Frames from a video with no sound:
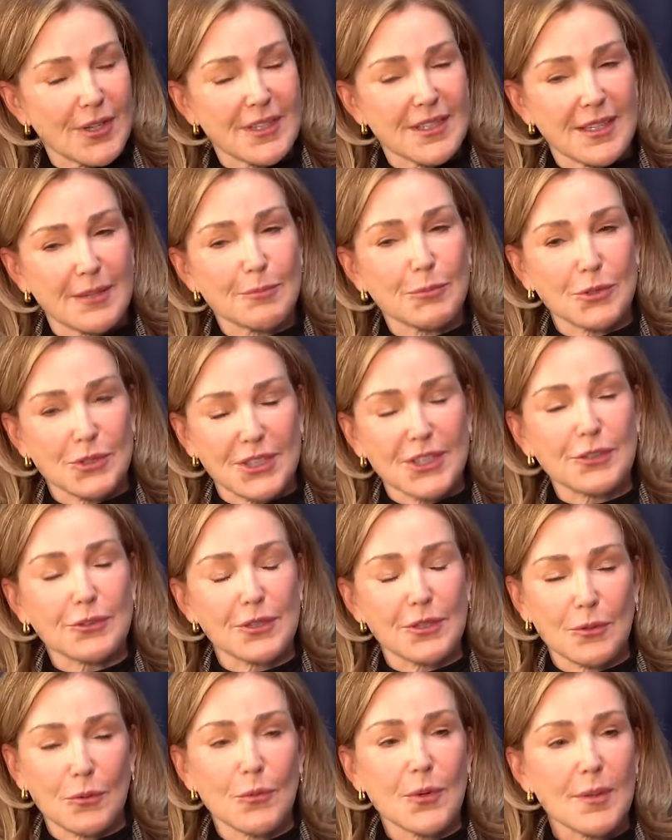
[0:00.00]
and
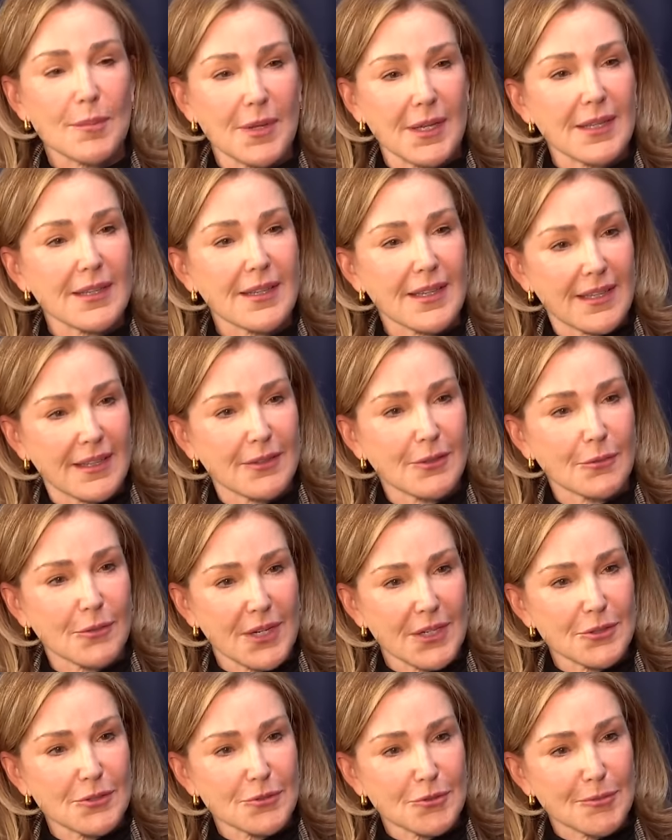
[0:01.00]
particularly the women in the
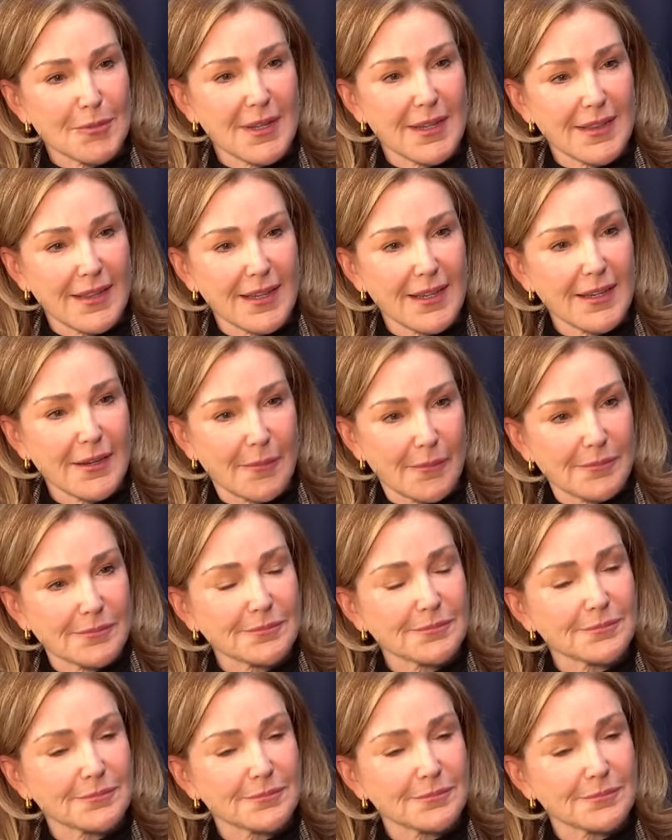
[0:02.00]
writers room i think she was